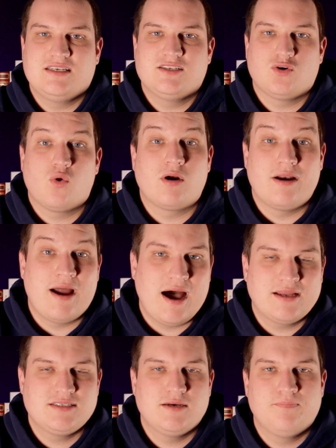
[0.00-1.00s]
disease or
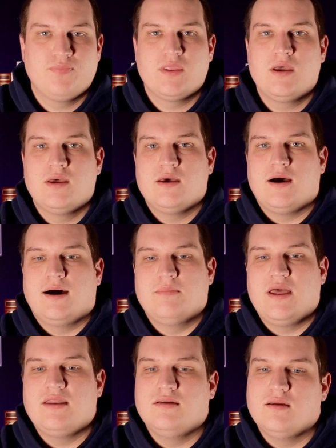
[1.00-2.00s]
not?
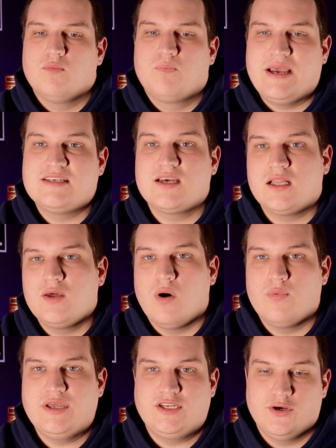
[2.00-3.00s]
And basically
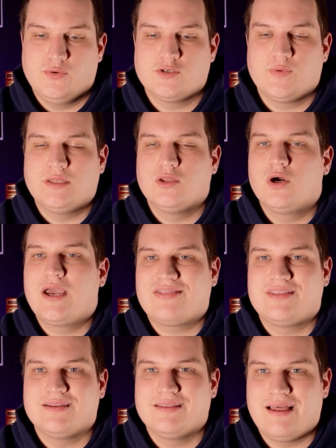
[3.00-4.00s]
what we do is we look
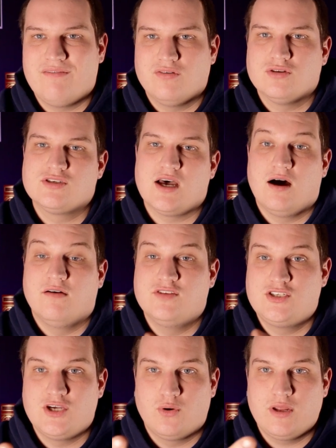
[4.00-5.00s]
at the levels
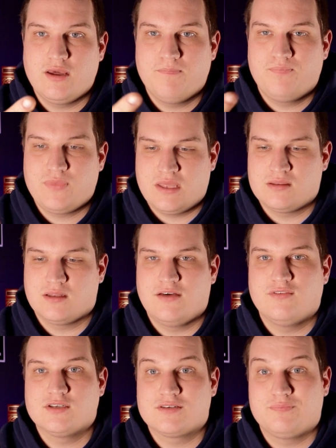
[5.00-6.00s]
of sodium and the
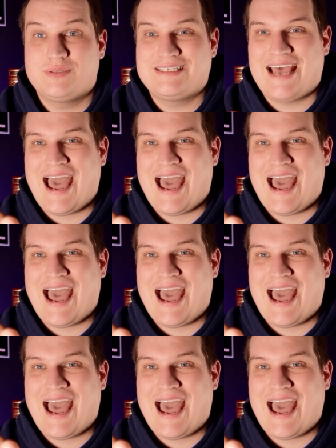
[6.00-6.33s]
levels of